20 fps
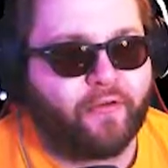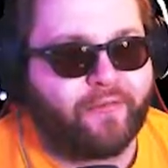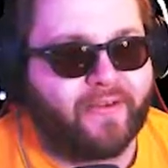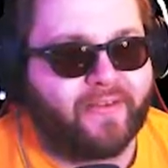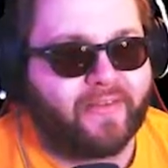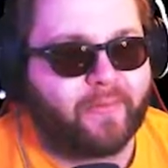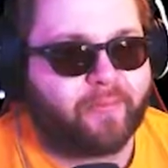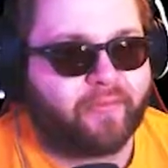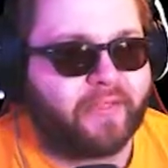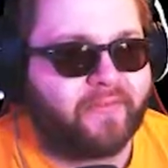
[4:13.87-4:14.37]
Gotta go
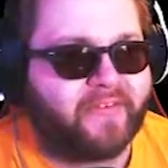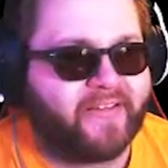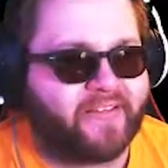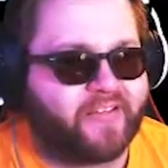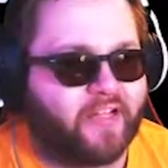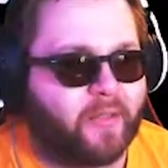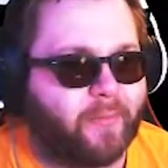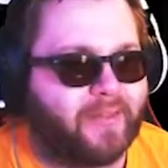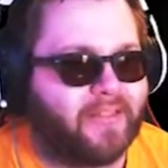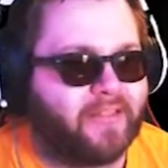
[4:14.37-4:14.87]
find the
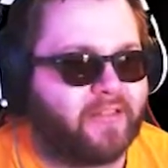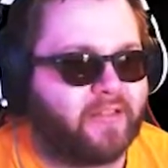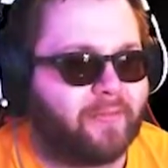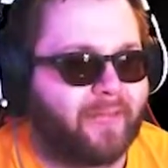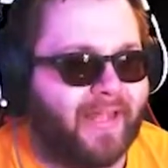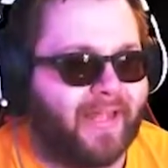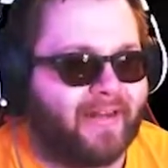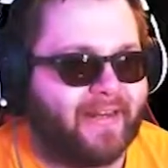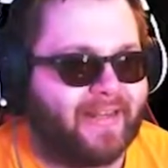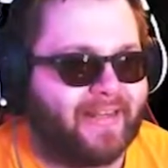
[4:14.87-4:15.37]
previous
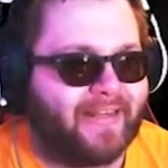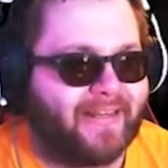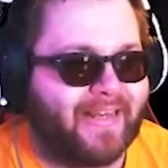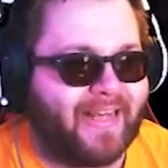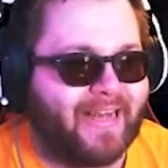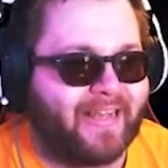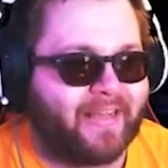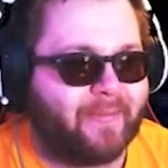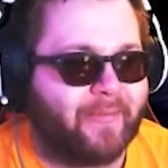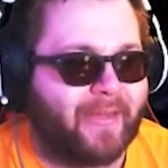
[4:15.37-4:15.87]
armadillo man
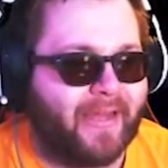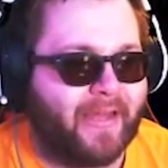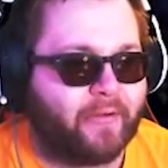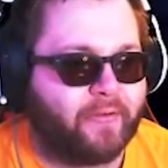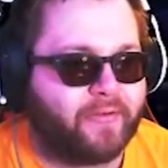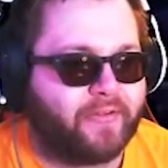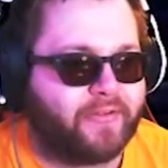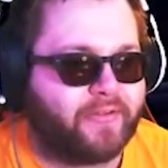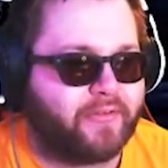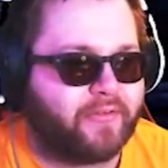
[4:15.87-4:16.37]
and knock him
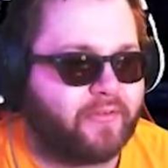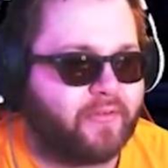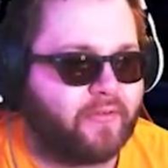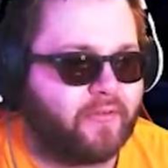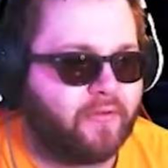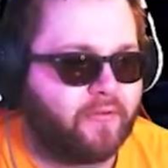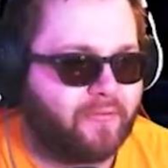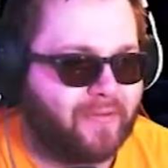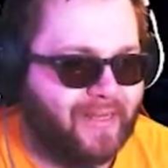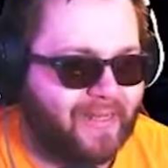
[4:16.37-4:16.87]
out,
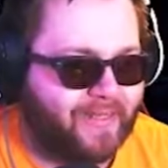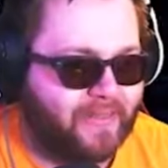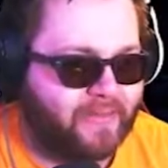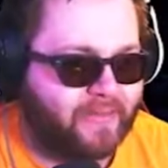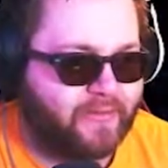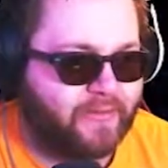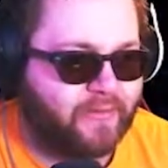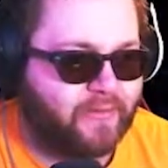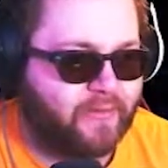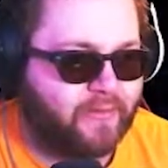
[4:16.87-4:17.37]

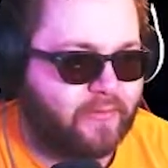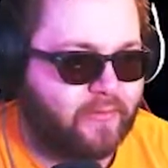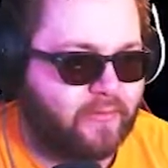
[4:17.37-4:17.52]
right?